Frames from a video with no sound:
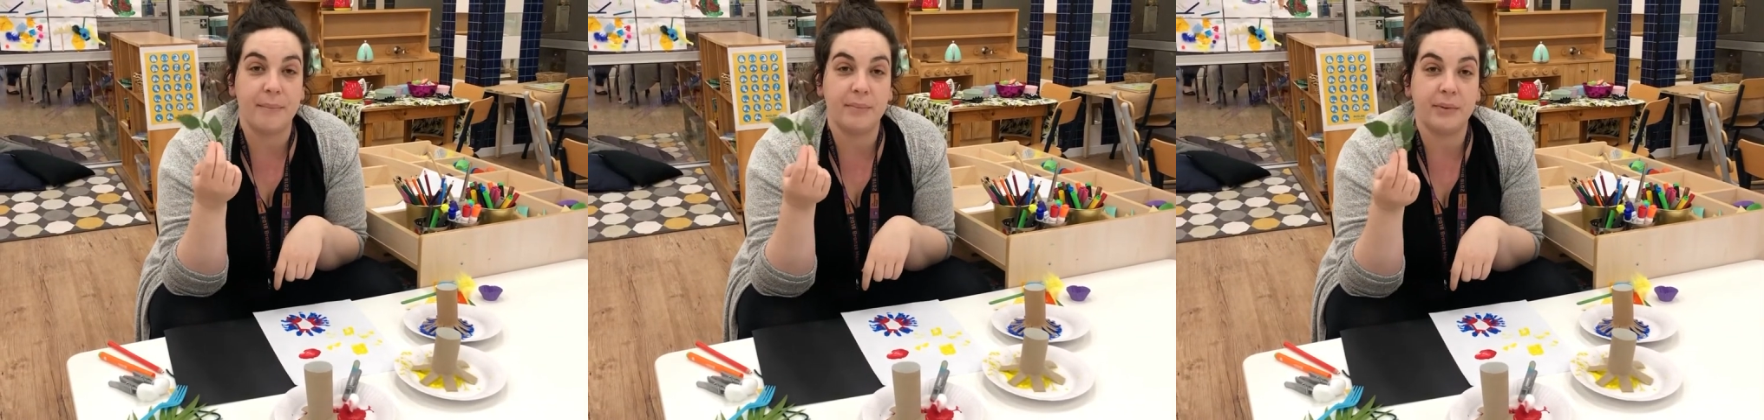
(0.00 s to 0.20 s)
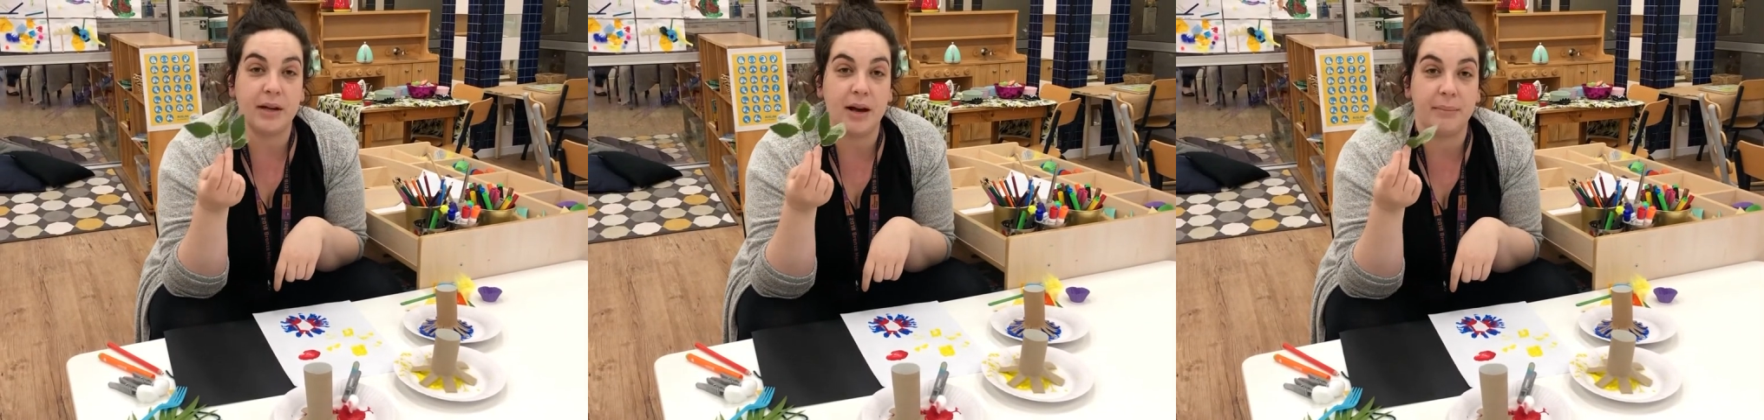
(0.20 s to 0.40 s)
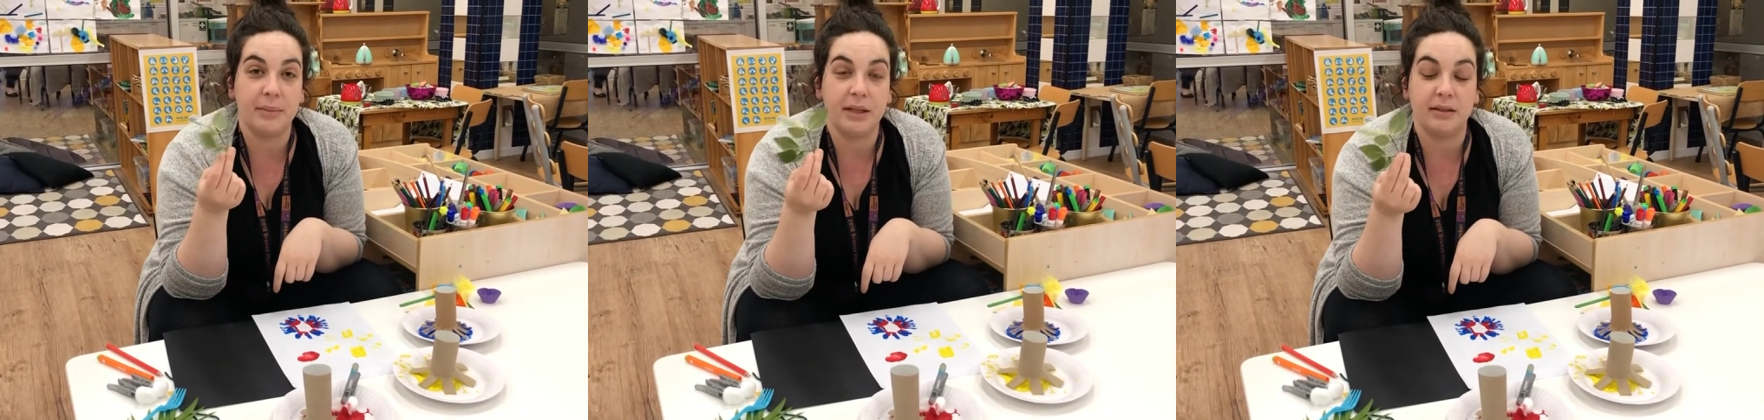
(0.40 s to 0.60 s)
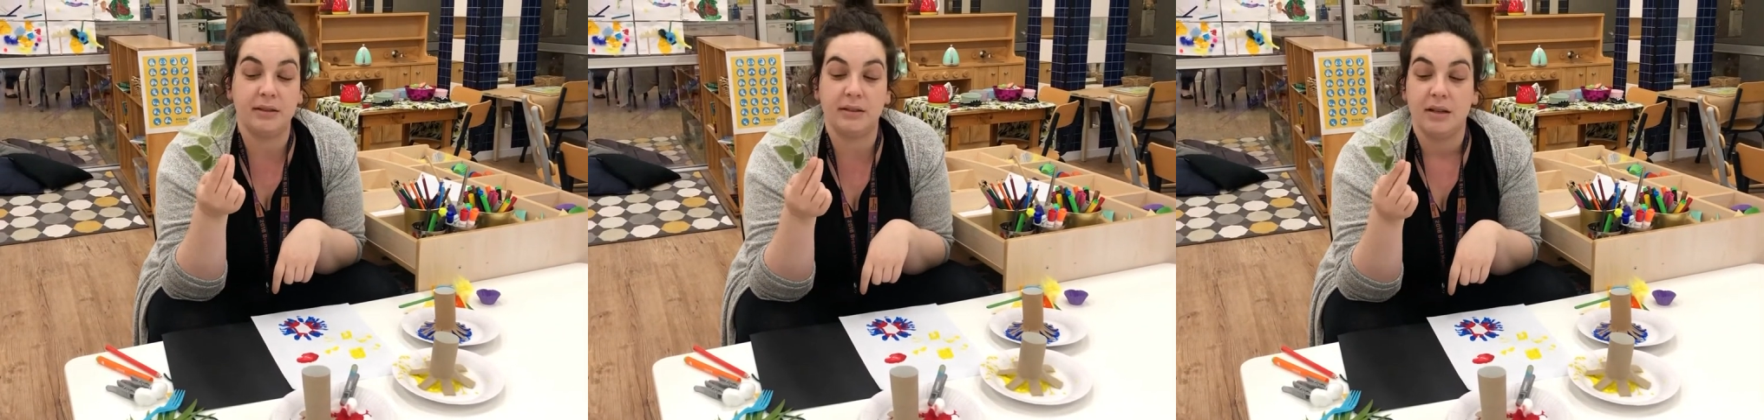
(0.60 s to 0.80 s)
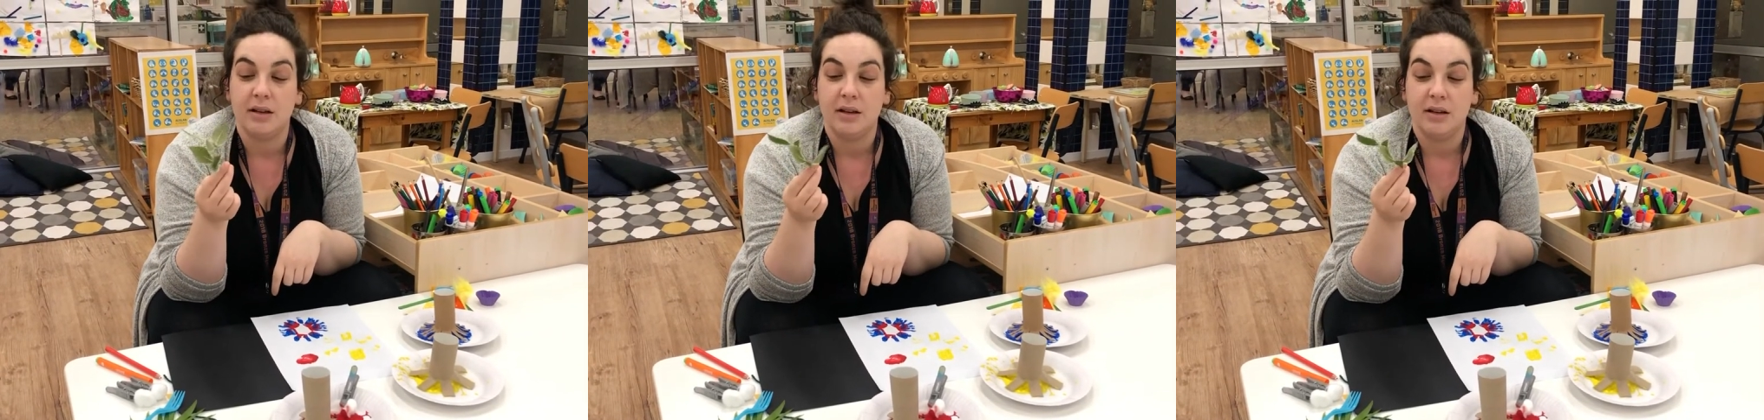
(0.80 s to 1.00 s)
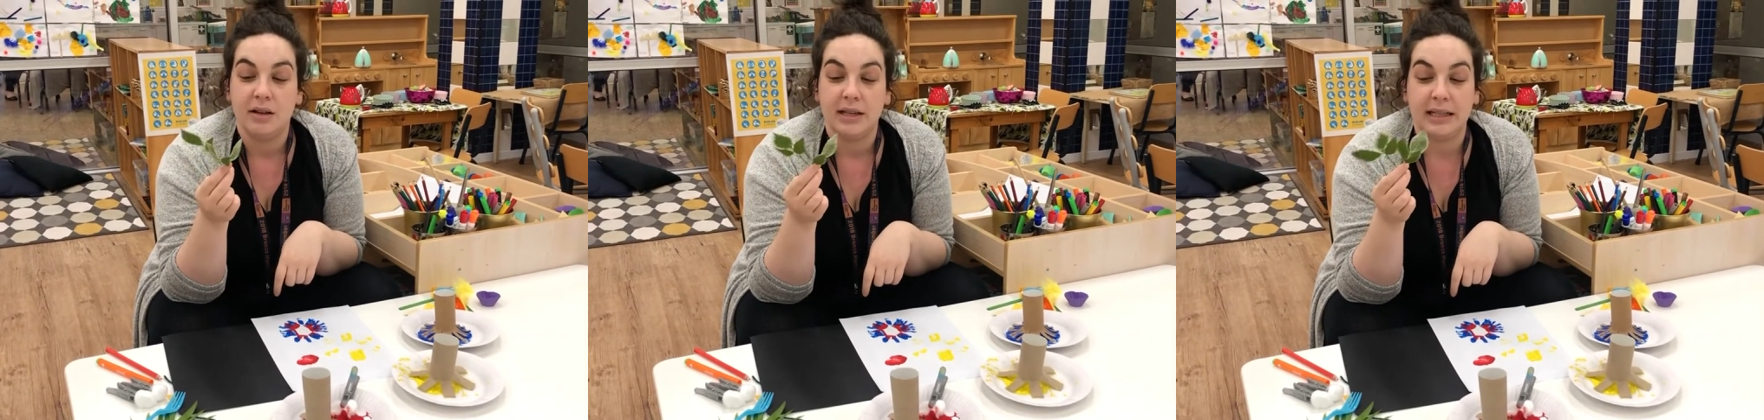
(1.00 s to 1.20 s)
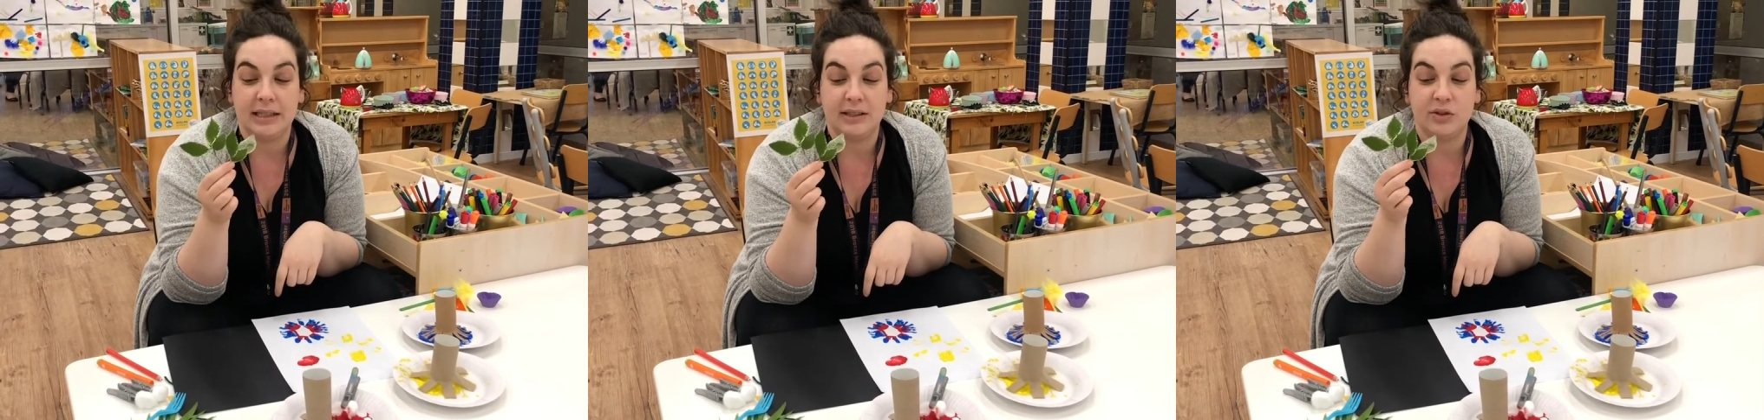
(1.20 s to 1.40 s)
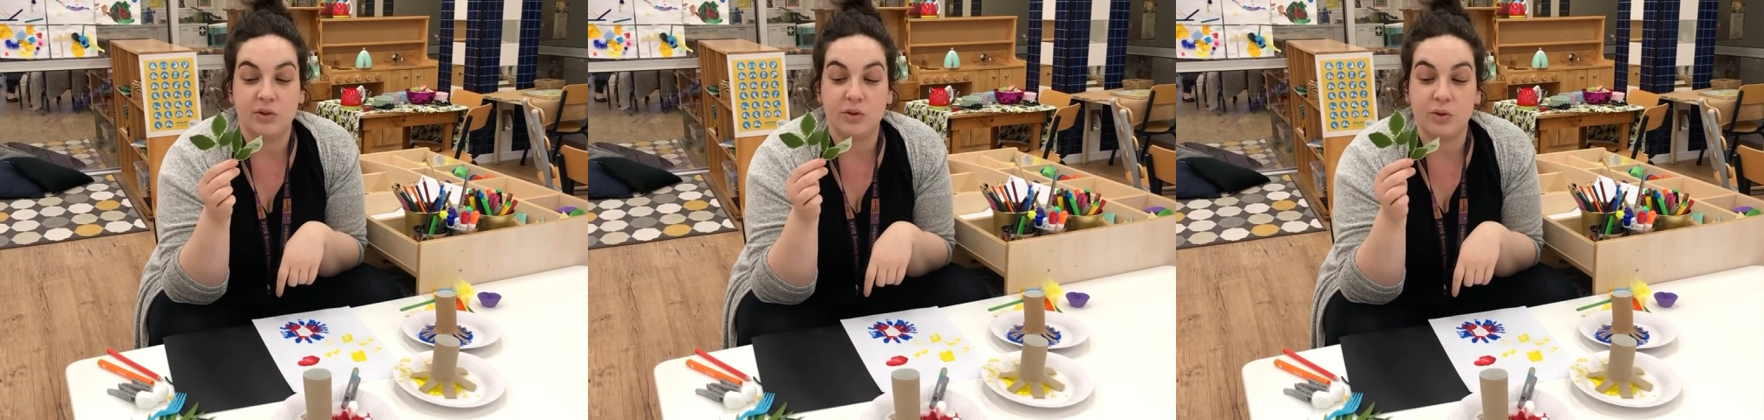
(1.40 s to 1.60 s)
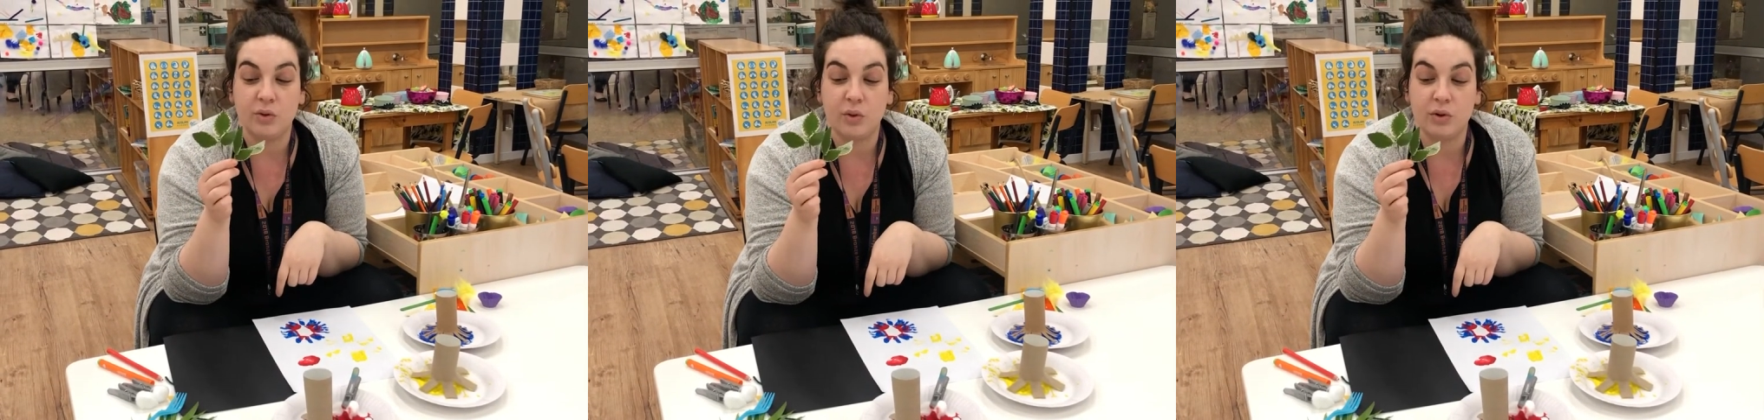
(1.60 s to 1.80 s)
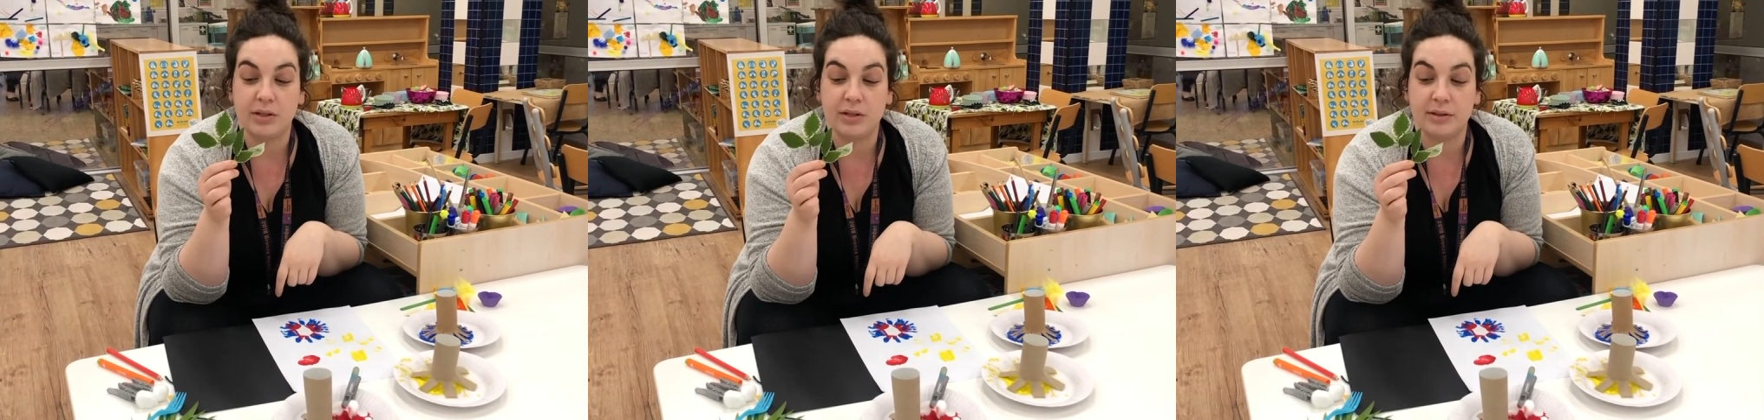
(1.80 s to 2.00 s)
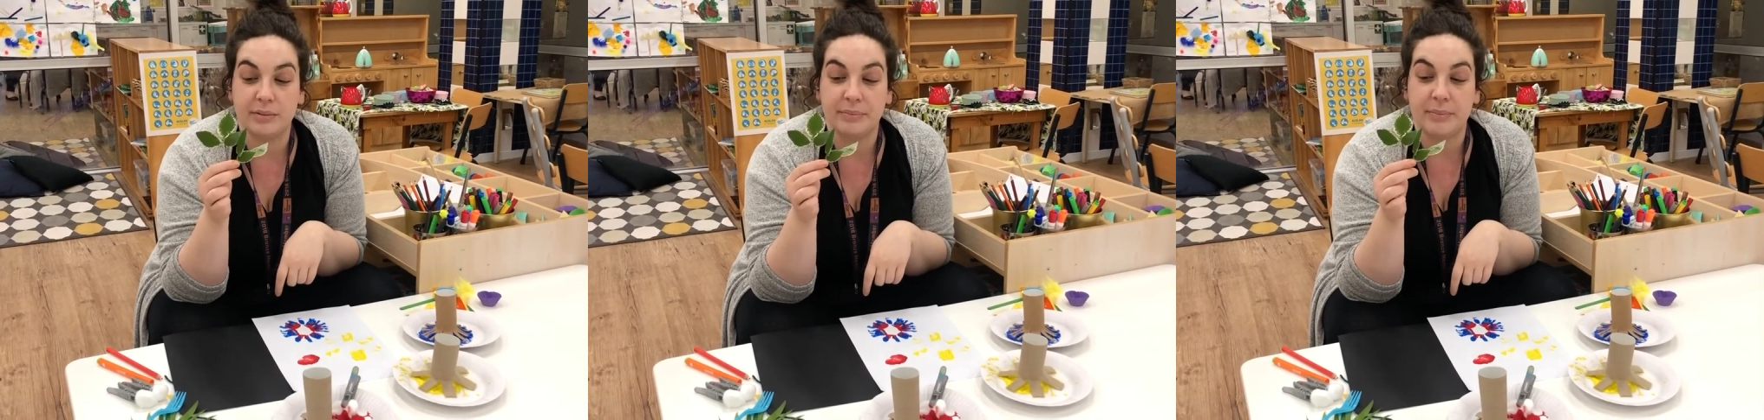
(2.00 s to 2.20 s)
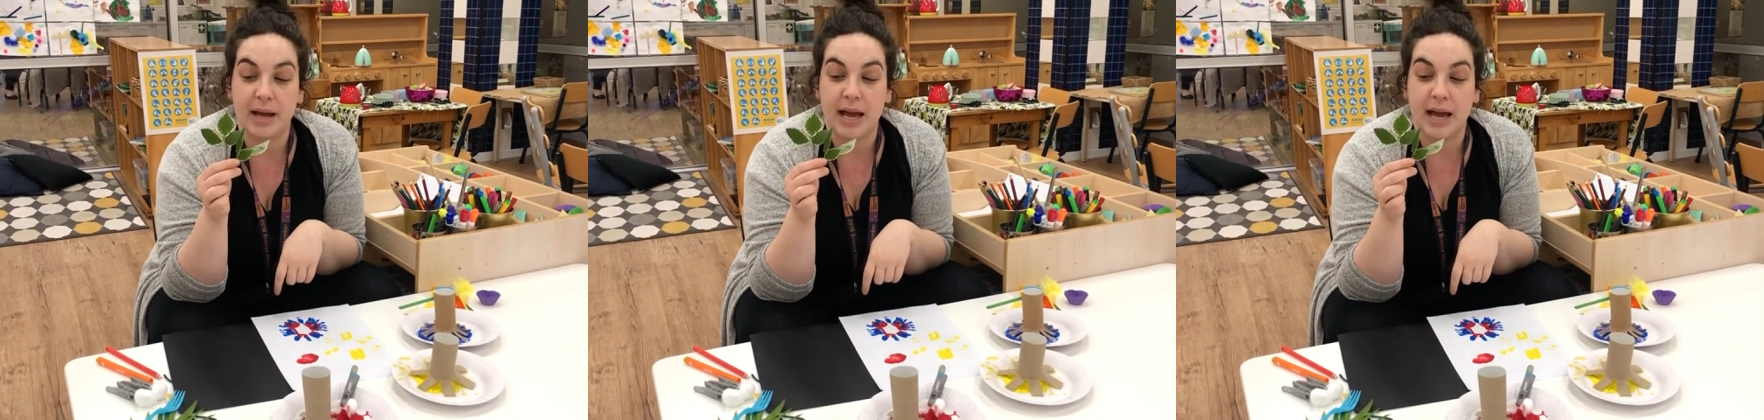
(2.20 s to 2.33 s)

coming into autumn